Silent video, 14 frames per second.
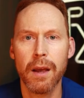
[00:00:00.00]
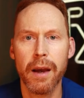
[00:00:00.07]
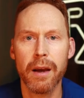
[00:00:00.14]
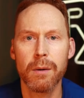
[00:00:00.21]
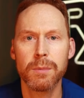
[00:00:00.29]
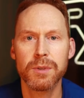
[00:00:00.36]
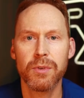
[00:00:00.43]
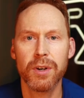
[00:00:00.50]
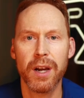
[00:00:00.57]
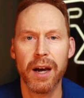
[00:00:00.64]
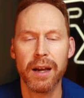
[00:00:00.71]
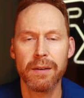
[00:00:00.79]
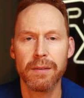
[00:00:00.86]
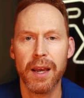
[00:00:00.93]
I almost
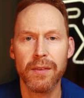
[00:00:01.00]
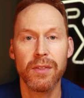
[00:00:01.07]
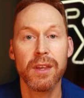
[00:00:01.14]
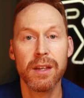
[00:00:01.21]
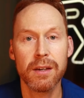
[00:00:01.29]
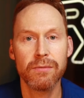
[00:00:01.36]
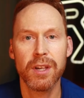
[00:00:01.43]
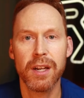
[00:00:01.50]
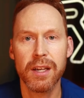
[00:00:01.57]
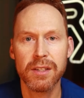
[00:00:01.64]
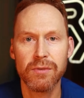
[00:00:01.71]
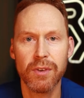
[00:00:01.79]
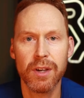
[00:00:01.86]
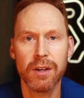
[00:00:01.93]
forgot. At the end of
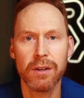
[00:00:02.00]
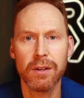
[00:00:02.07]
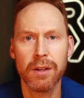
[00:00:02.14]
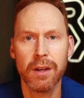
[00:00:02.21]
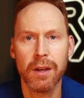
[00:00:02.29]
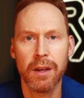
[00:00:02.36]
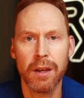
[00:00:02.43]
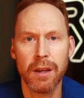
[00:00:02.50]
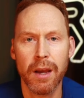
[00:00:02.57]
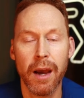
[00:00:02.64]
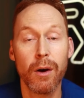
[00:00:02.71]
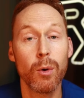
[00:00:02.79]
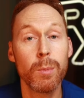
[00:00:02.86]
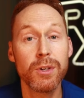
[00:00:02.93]
today's video,
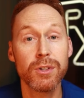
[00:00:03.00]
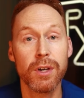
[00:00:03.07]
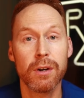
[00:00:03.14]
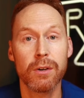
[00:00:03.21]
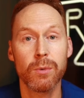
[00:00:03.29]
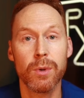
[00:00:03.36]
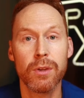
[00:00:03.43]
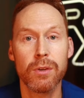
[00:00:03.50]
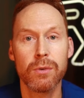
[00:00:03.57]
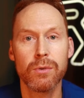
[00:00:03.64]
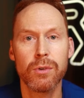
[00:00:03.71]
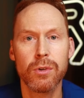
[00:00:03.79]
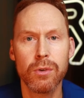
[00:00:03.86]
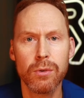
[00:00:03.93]
I will be sharing with you
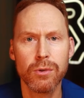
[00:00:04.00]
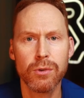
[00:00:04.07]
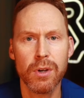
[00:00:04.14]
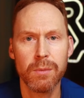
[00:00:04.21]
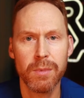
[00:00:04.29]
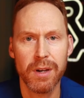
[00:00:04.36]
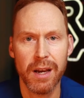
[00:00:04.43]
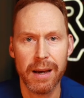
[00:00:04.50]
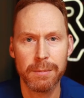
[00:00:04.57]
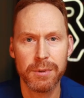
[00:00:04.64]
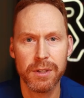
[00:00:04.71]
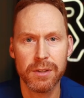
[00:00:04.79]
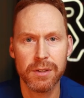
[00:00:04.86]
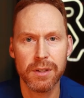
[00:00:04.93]
two treatment
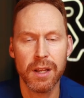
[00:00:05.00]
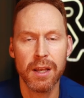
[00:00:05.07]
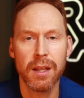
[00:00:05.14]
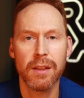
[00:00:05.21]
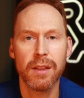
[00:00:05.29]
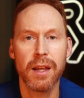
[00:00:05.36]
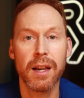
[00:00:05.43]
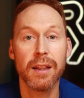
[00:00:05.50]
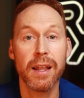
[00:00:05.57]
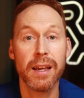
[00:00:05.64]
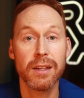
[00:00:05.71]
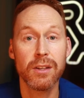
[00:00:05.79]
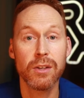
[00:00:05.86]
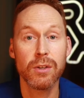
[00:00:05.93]
options that I
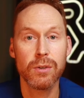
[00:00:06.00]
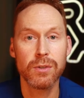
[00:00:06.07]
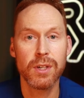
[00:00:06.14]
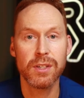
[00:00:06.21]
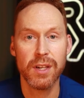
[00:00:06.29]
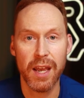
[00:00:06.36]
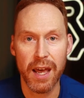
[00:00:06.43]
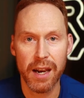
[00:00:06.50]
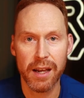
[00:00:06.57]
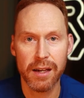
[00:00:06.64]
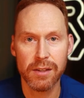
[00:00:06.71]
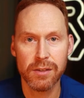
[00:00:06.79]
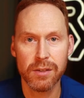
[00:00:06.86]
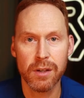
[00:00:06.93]
like to use as
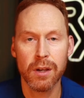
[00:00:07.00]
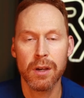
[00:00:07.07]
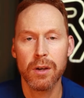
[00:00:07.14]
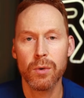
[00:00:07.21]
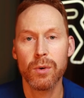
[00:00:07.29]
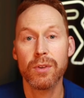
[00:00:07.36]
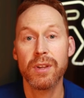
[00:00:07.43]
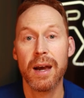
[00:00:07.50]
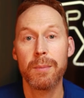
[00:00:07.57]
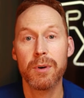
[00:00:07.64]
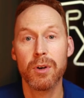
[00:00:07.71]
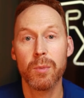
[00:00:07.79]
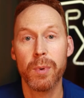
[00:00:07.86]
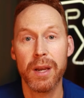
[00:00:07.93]
add-ons with
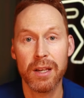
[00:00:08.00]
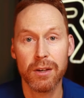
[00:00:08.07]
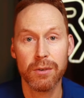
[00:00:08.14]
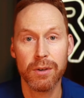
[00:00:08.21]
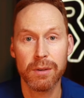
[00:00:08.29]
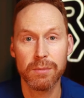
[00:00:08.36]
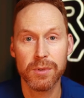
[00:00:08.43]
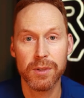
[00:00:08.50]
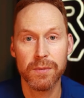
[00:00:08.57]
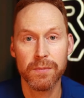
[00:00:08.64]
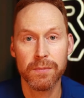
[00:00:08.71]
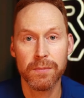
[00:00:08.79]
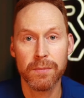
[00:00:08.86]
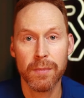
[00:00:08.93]
topical pain creams.
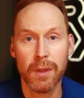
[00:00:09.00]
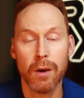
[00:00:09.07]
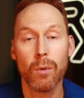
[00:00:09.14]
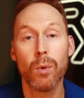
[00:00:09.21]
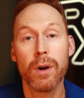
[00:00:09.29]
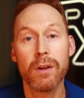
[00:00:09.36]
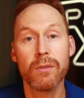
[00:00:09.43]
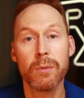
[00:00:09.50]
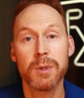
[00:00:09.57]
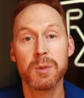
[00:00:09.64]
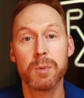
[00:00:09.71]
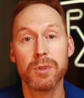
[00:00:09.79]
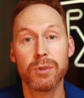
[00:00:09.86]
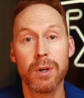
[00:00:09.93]
One of them
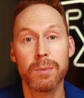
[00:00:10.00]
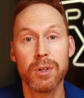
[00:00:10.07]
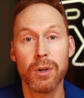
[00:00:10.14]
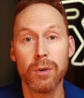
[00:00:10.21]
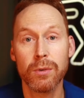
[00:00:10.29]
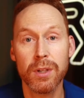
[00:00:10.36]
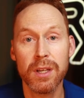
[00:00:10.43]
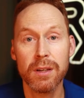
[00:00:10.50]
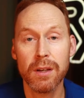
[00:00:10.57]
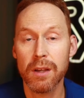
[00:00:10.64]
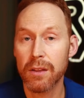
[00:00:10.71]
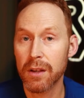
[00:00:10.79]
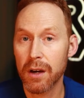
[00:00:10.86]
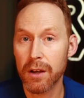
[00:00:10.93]
is prescription only
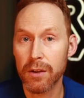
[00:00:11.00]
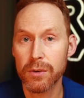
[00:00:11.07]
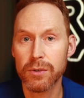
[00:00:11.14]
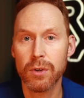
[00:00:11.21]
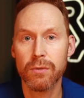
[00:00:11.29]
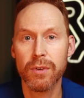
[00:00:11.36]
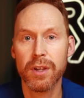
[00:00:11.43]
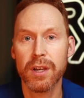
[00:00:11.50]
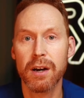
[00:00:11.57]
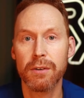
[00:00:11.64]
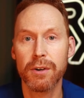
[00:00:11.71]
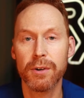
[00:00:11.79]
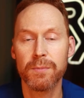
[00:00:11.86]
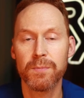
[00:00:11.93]
and the other is over the
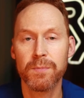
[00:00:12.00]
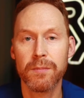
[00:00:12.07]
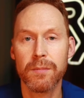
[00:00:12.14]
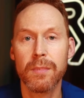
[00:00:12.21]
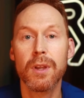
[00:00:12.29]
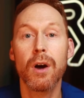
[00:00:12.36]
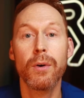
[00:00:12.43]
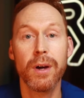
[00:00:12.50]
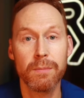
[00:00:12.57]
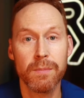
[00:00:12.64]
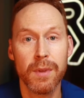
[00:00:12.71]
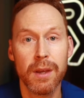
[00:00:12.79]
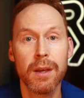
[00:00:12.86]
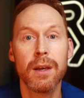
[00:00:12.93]
counter. Okay,
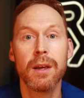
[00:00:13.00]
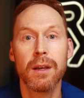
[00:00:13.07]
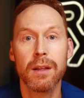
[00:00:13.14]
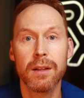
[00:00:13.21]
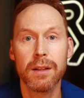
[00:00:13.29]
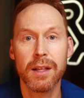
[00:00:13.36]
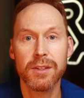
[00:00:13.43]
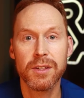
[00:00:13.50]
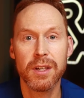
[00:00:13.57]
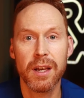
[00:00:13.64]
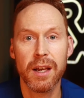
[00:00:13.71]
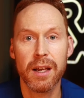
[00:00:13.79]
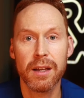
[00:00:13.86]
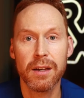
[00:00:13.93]
let's get
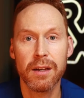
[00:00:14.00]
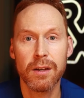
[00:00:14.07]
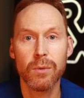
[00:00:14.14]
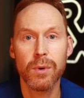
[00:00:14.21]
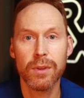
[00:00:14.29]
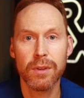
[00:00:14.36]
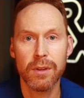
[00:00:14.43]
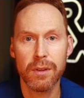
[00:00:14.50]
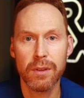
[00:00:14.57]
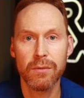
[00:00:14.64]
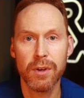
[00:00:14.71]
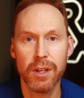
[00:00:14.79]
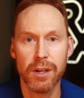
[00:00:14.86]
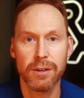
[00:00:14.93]
on with the
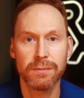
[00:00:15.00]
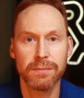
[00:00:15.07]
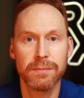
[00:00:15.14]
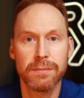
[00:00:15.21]
video.